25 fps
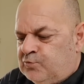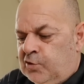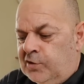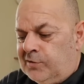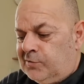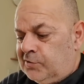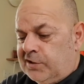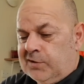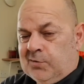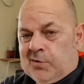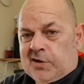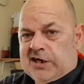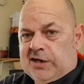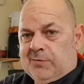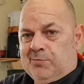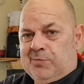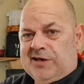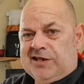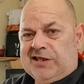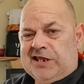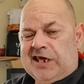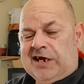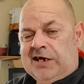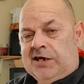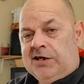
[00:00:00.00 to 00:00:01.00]
I'm going to eat a
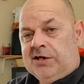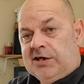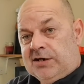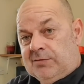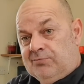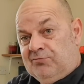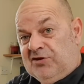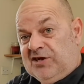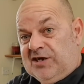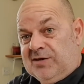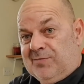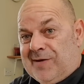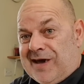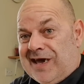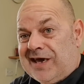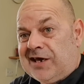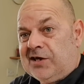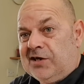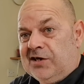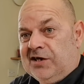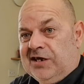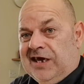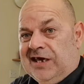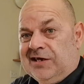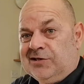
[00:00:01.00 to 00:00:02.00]
bit then. I'll bring you
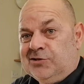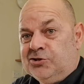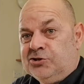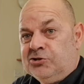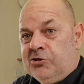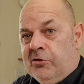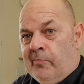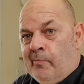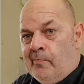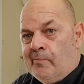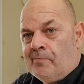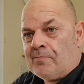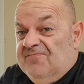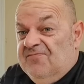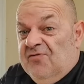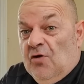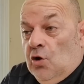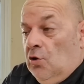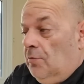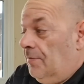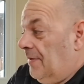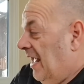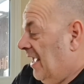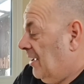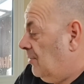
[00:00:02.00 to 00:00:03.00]
back at the end.
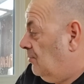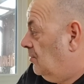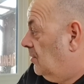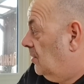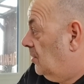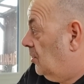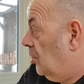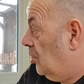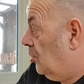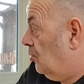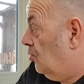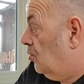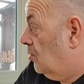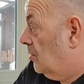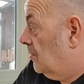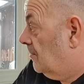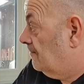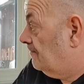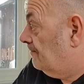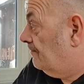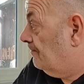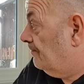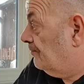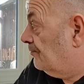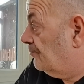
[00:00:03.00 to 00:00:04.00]
Pull up now, you.
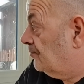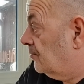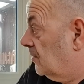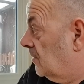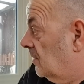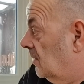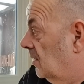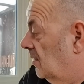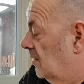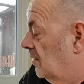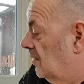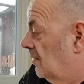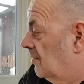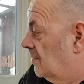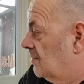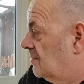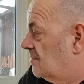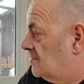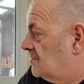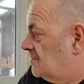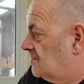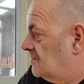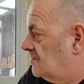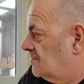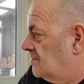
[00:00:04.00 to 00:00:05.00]

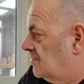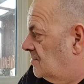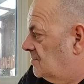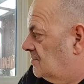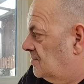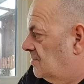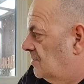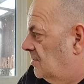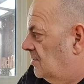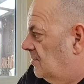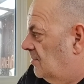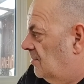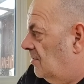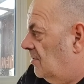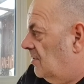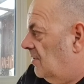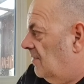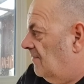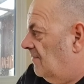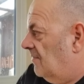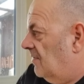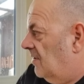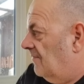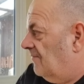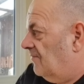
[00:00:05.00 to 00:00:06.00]
I might have another go in a
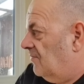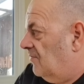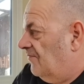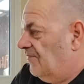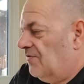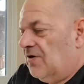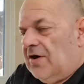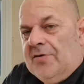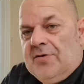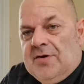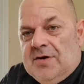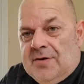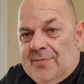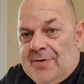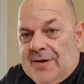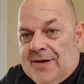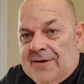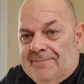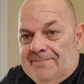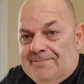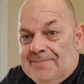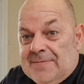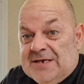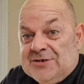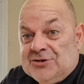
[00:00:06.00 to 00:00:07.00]
bit. Have another go in a
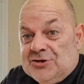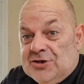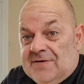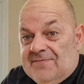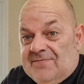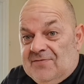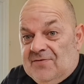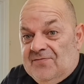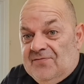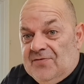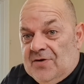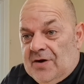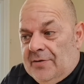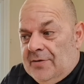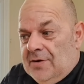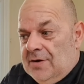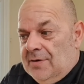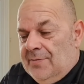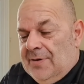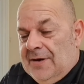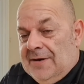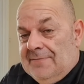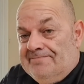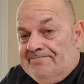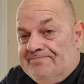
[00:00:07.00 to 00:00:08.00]
bit. That's going to have another go in
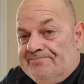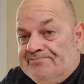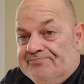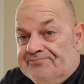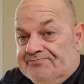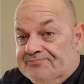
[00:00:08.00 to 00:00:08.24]
a bit.